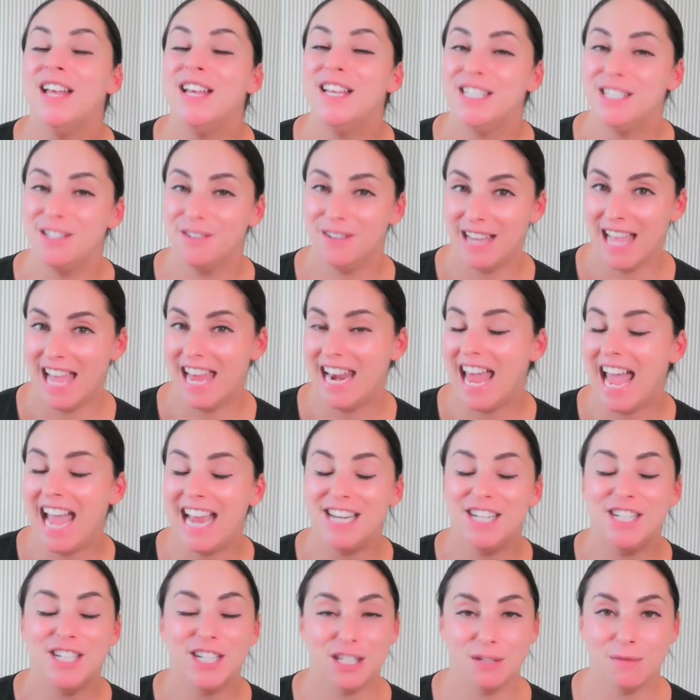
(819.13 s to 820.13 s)
So again, I
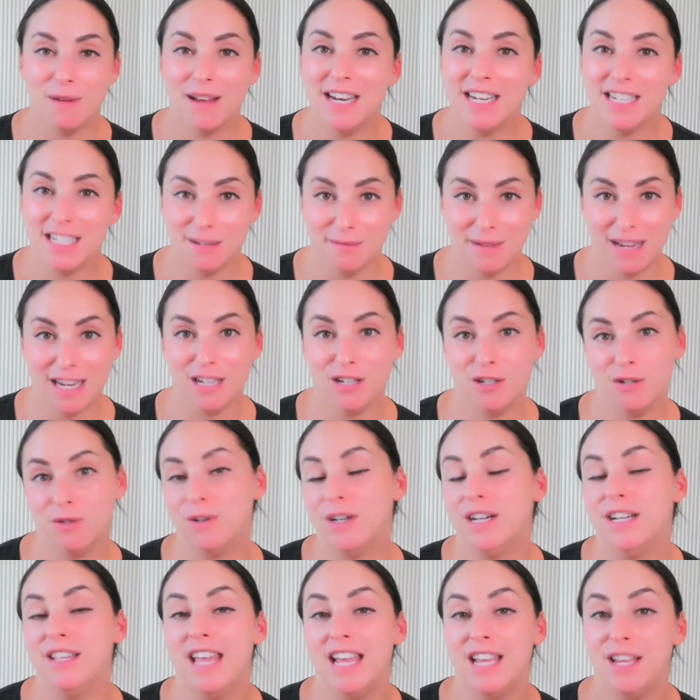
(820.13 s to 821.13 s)
just wanted to make
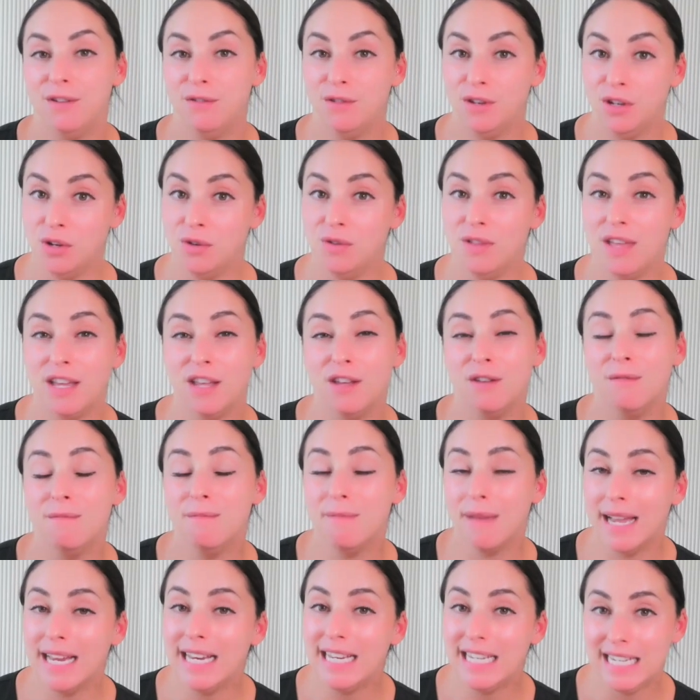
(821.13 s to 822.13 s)
sure that you knew that you
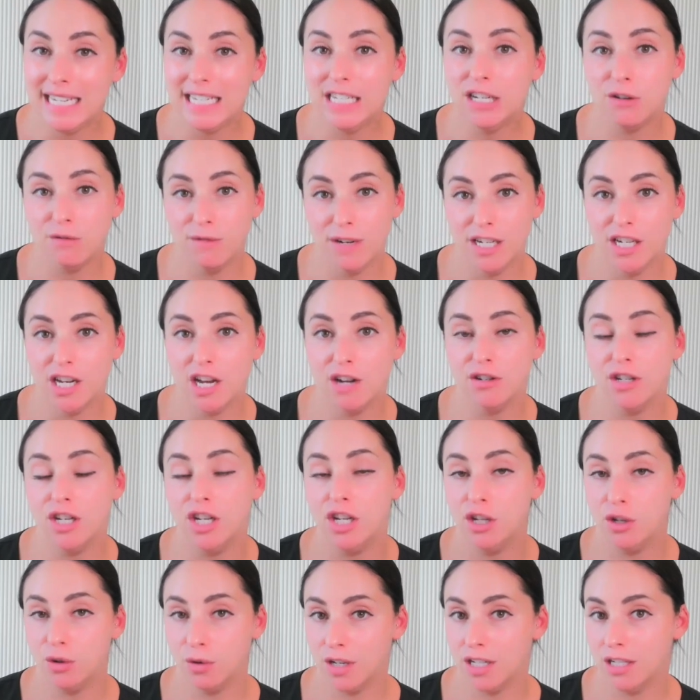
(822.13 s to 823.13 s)
might need to reach out to
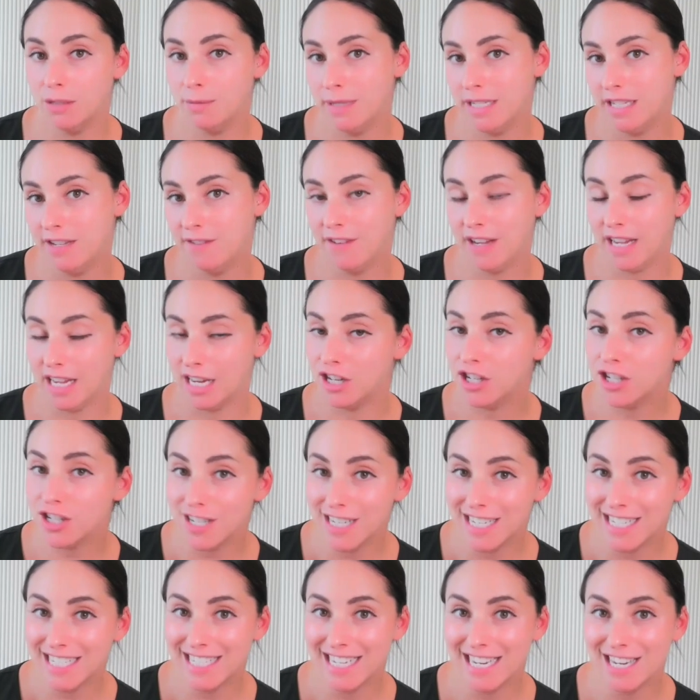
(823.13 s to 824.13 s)
your specific
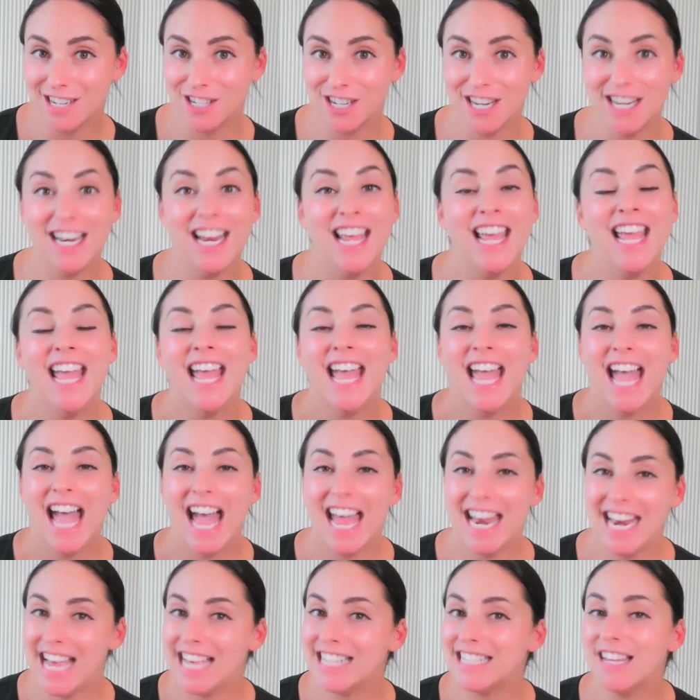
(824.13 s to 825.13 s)
insurance agent
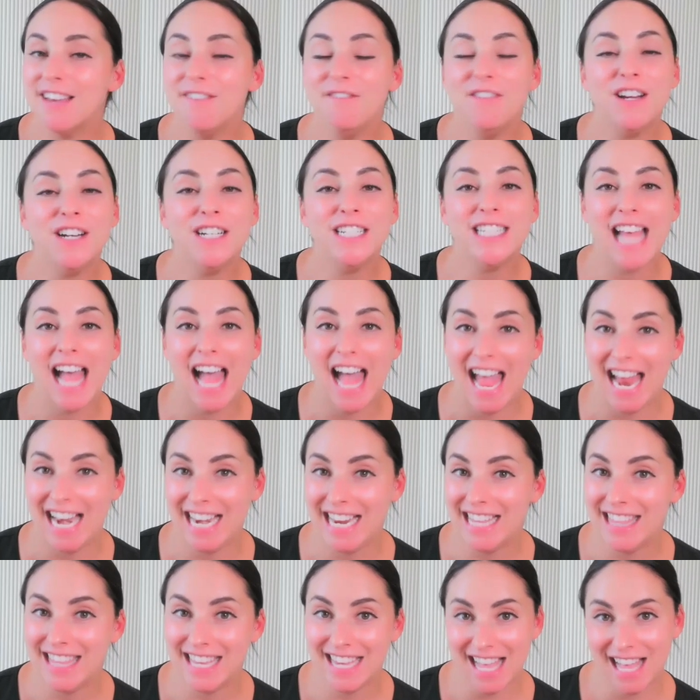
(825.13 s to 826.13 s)
and ask if there's
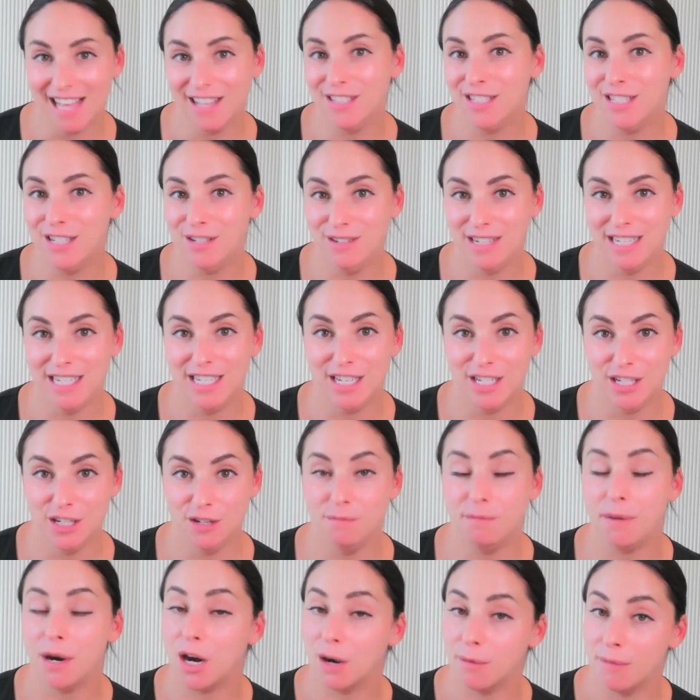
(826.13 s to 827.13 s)
anything else you need to
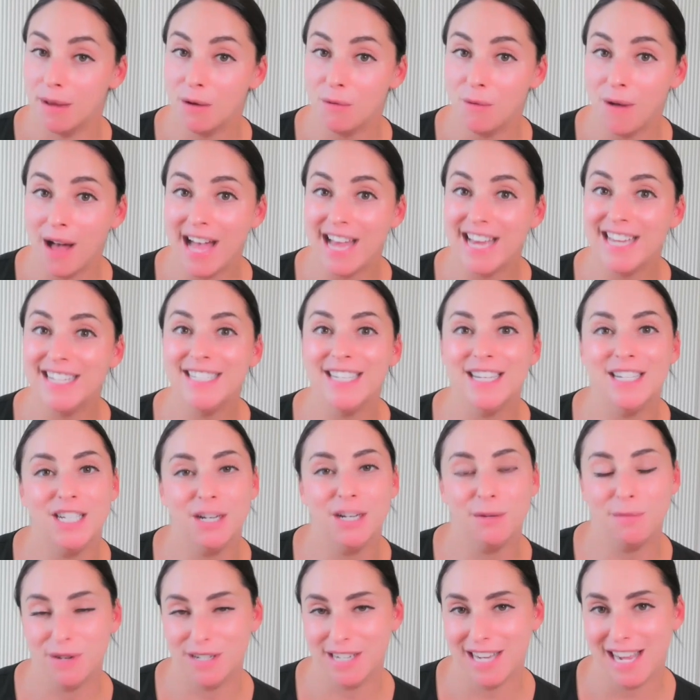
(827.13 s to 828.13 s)
do permit-wise
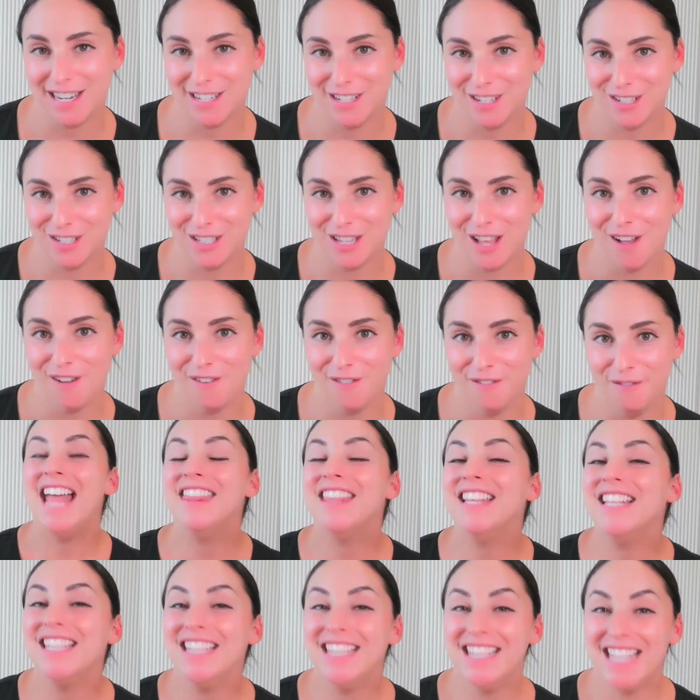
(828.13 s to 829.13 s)
to protect yourself.
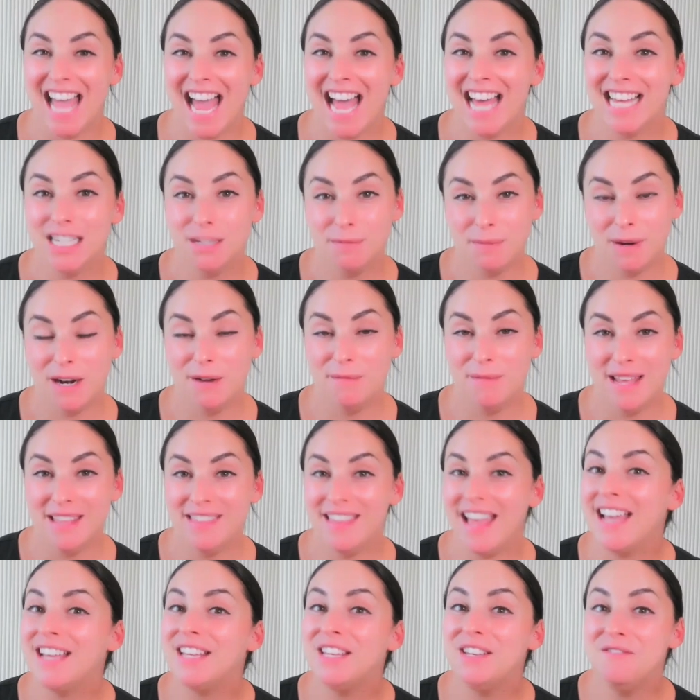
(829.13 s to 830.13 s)
And the last permit
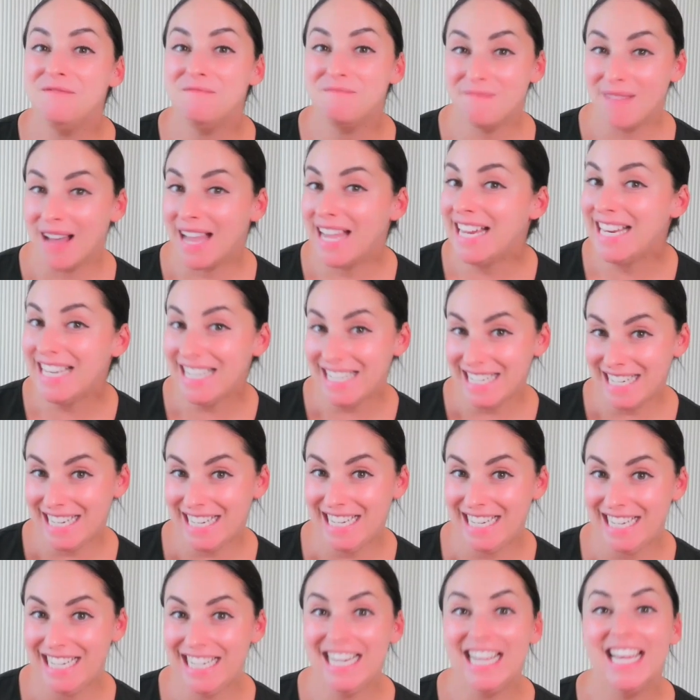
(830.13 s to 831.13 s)
that you might
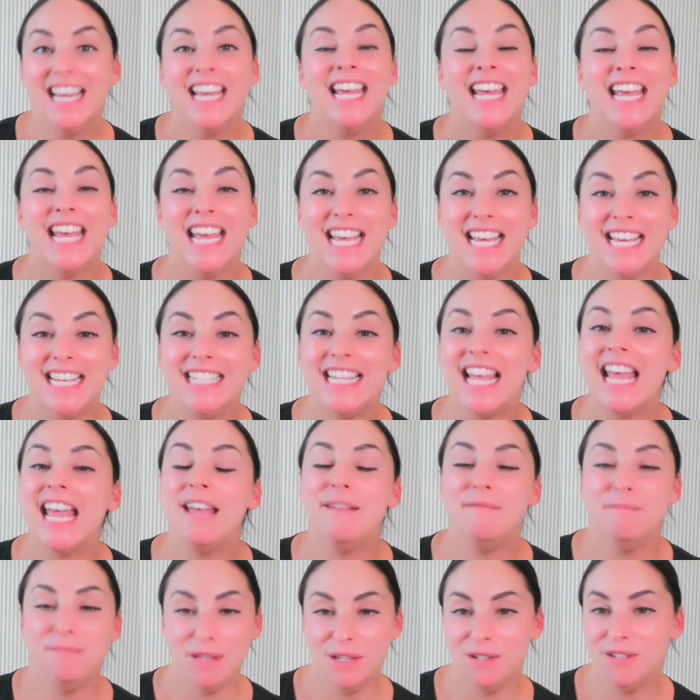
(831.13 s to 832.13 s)
need is
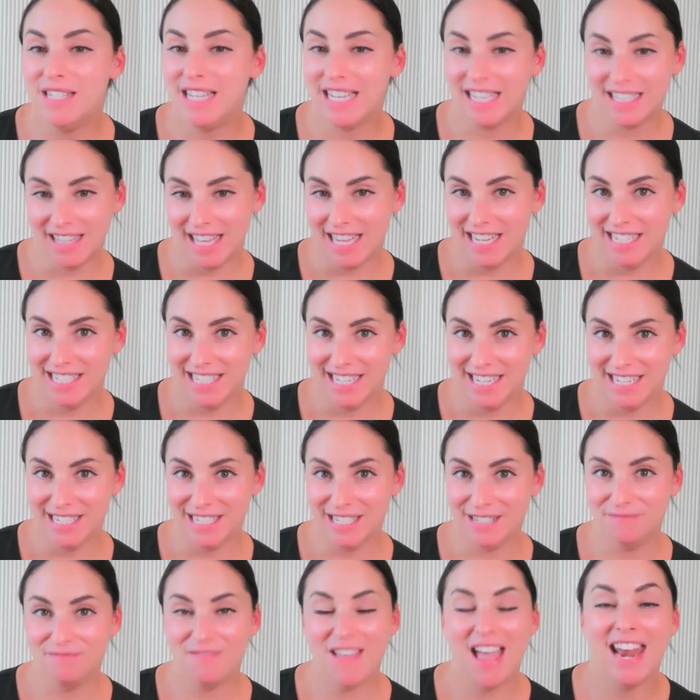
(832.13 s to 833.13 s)
a music license.